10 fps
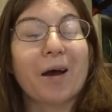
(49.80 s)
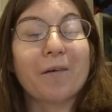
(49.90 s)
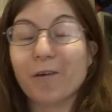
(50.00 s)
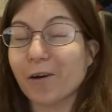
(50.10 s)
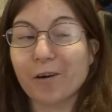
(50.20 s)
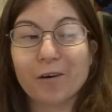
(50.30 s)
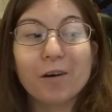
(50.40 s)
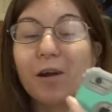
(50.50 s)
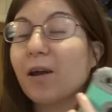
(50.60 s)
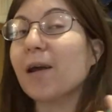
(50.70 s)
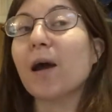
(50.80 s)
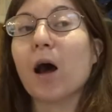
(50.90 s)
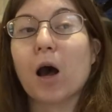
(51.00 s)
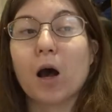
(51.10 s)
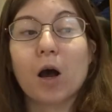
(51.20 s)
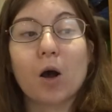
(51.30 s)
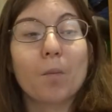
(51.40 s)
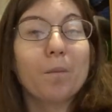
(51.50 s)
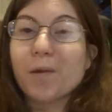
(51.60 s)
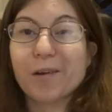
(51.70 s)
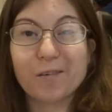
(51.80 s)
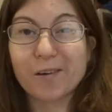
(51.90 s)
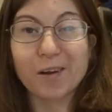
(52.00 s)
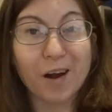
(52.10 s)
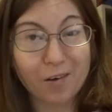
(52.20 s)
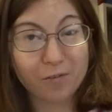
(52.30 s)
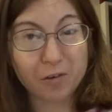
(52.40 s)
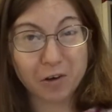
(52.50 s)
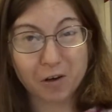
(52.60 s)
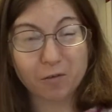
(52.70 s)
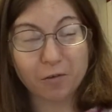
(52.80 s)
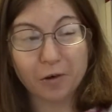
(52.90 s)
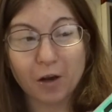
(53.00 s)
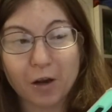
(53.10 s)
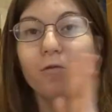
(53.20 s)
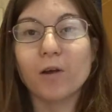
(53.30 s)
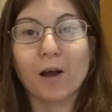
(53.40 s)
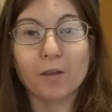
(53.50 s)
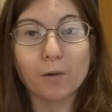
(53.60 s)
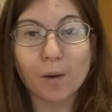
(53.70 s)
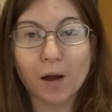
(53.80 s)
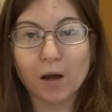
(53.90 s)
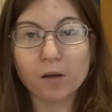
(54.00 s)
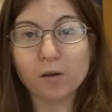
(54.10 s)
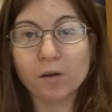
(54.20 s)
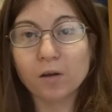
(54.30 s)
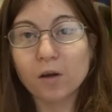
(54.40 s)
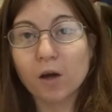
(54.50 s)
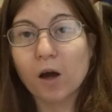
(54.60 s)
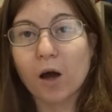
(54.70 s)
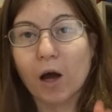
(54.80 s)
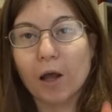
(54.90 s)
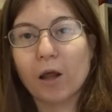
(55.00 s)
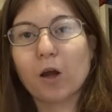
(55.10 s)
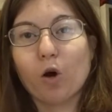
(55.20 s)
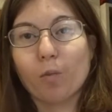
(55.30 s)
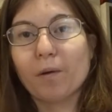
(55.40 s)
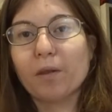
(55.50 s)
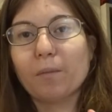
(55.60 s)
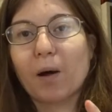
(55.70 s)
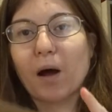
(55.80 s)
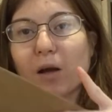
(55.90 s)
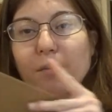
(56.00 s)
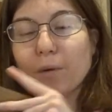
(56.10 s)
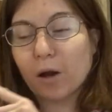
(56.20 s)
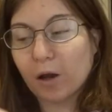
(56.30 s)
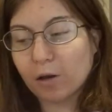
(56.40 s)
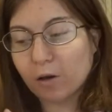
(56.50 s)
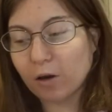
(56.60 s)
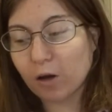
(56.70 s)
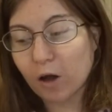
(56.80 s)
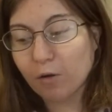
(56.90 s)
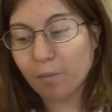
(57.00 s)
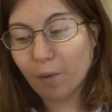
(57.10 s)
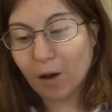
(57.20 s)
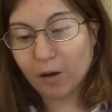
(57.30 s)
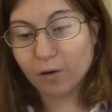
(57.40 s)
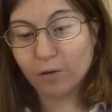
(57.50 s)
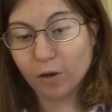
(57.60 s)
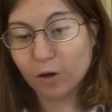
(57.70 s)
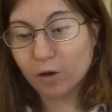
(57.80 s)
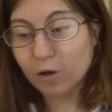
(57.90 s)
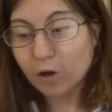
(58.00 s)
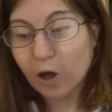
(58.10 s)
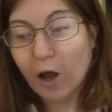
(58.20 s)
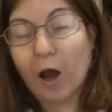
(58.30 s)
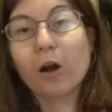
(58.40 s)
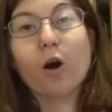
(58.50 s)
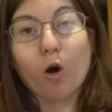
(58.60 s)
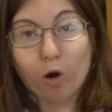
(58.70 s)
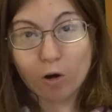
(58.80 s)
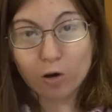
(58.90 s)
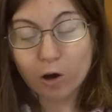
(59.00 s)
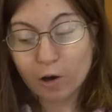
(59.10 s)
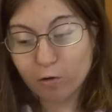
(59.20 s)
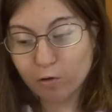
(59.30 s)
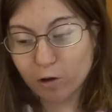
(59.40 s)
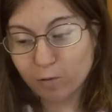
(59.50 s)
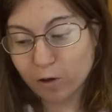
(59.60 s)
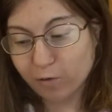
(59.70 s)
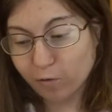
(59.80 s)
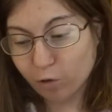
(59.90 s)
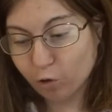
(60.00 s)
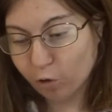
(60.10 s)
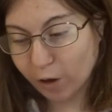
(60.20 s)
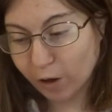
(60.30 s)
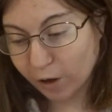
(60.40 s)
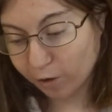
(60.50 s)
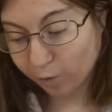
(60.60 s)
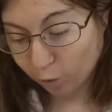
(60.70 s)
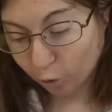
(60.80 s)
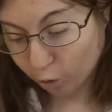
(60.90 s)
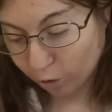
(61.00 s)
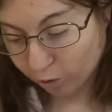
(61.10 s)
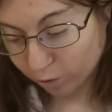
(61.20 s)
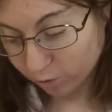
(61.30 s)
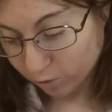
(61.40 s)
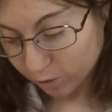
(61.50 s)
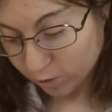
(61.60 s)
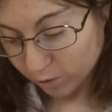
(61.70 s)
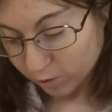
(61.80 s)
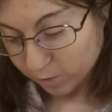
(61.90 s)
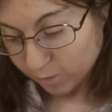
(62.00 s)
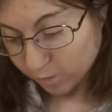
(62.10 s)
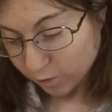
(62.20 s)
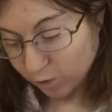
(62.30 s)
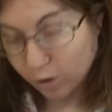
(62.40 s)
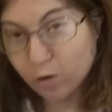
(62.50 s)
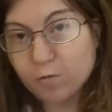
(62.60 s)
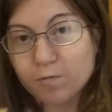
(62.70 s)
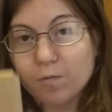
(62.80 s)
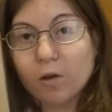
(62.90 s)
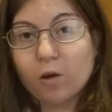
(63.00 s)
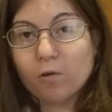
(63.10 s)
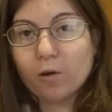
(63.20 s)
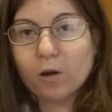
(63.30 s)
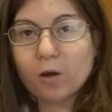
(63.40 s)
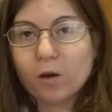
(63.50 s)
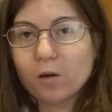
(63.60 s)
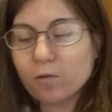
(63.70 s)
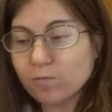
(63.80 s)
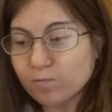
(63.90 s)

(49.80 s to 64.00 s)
I figured um, it was time for an upgrade. We got the box. I like opened the box, but I didn't unbox it at all. I was leaving it for you guys before. So, here we go.